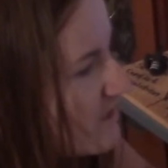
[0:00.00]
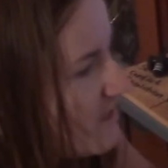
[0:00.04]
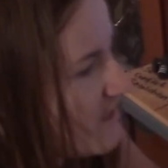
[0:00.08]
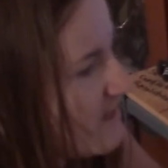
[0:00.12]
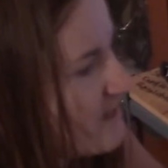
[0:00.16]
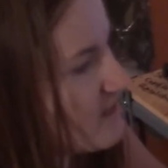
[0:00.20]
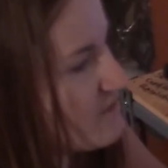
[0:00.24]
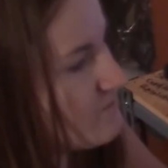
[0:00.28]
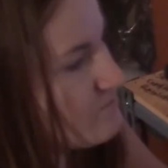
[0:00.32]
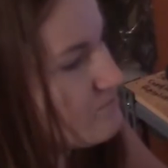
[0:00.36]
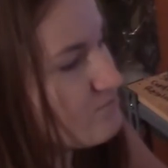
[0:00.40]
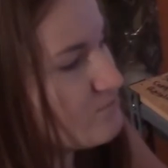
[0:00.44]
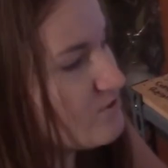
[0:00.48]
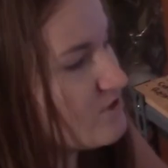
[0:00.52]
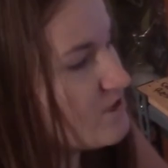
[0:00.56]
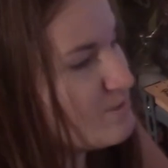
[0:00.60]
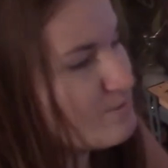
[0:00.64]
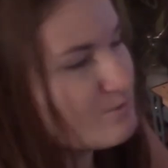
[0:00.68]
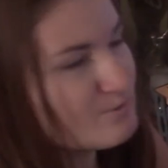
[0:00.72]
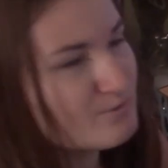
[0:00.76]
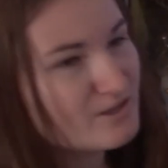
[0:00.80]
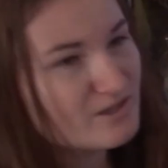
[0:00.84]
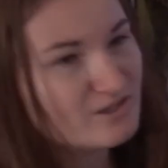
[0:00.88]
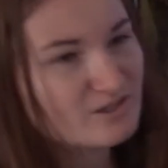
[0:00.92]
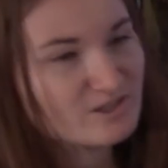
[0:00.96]
to add a frame
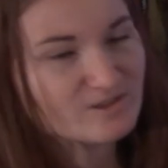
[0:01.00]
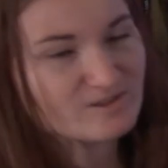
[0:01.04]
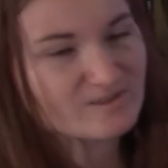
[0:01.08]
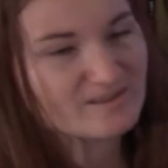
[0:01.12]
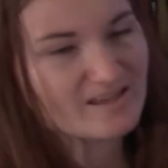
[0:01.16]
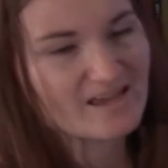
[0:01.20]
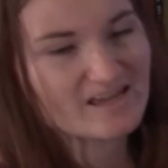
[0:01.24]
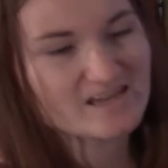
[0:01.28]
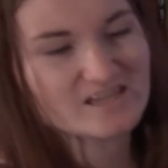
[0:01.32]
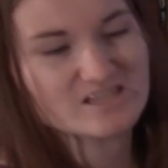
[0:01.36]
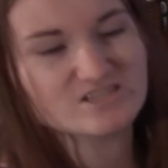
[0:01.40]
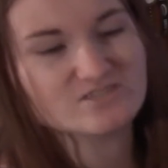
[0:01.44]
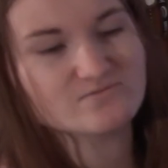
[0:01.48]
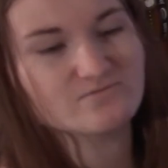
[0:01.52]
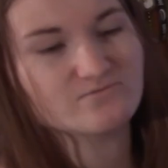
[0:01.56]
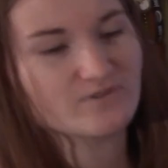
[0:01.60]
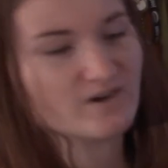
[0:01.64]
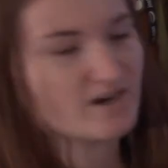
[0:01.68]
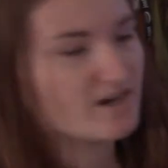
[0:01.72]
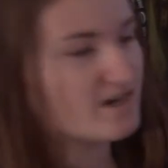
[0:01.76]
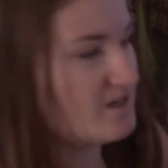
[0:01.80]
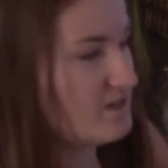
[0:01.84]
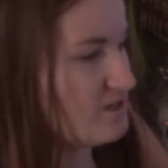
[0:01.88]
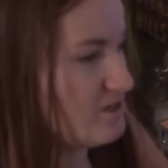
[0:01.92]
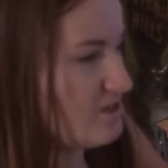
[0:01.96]
around it, that is
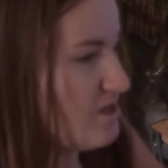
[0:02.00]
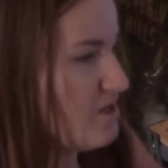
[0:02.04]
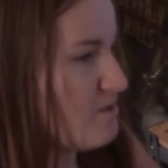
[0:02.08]
fine.